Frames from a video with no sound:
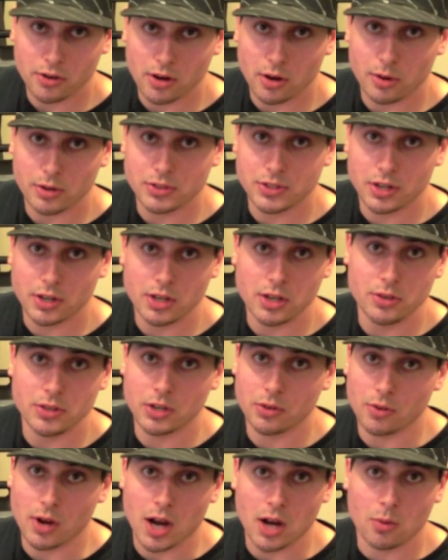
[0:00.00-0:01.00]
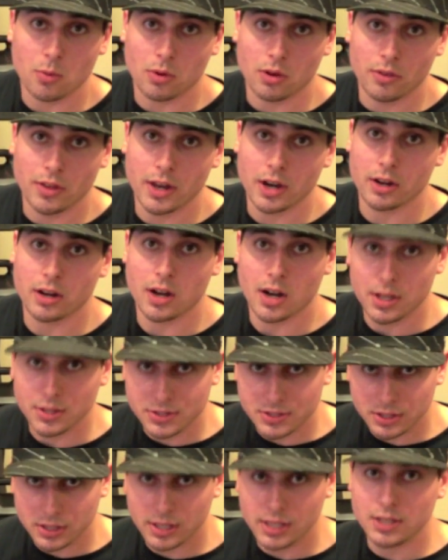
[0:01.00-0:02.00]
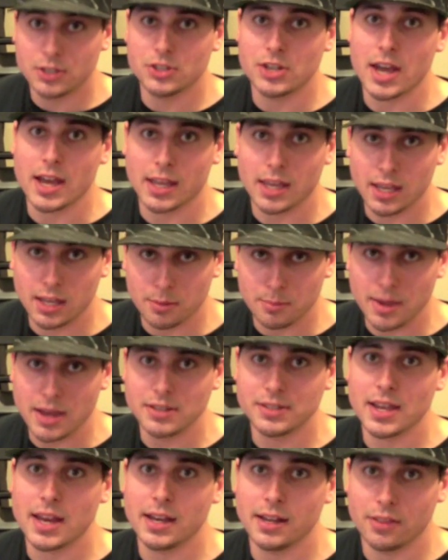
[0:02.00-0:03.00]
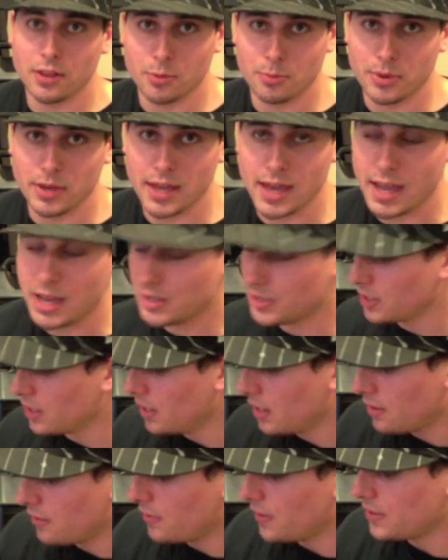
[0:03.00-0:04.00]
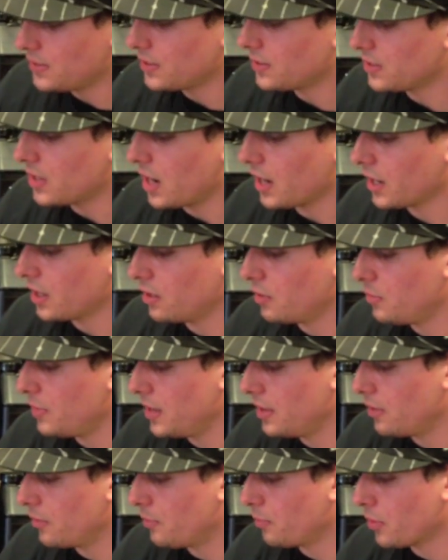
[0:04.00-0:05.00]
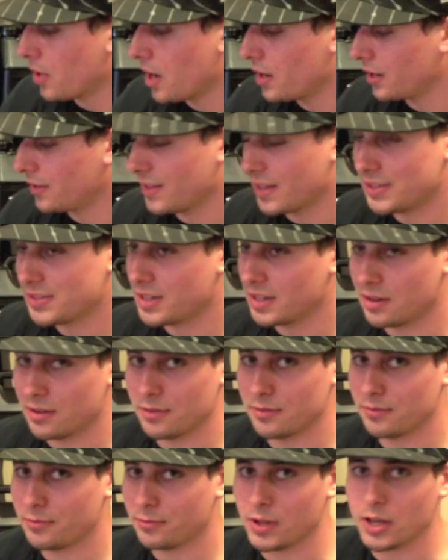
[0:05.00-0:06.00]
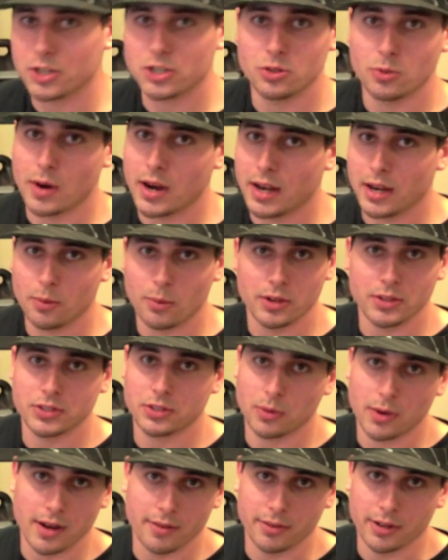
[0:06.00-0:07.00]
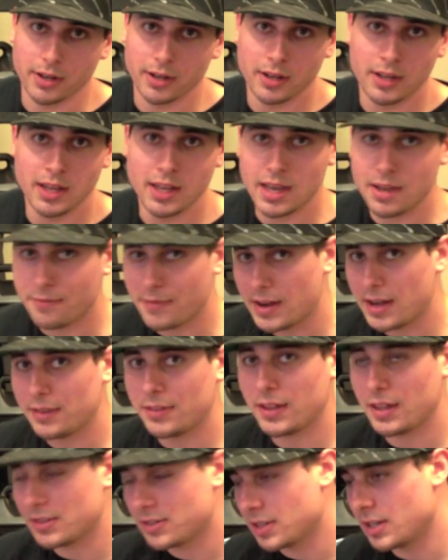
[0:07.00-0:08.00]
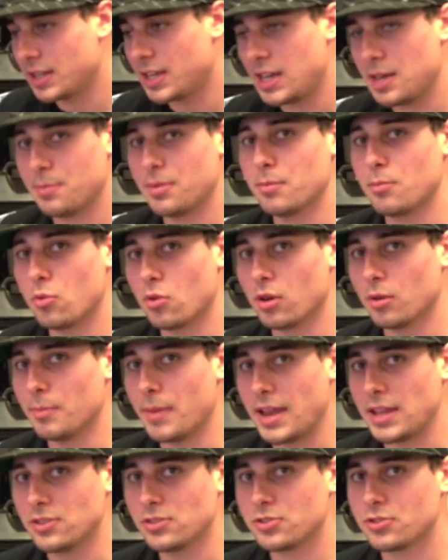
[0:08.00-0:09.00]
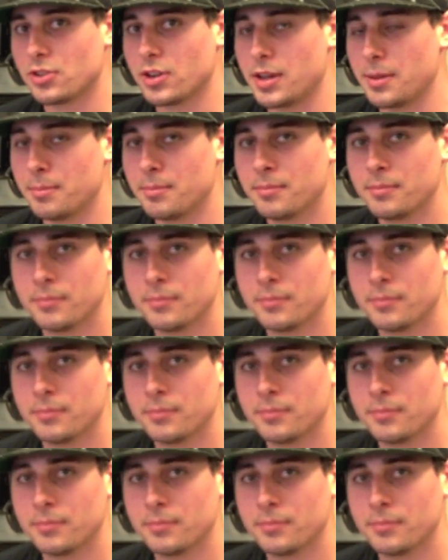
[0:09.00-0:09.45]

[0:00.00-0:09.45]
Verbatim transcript: growers that are using rock that are constantly checking and maintaining their pH, this is not going to be the product that's going to fluctuate it whatsoever. If anything, it's going to keep it more mainstream.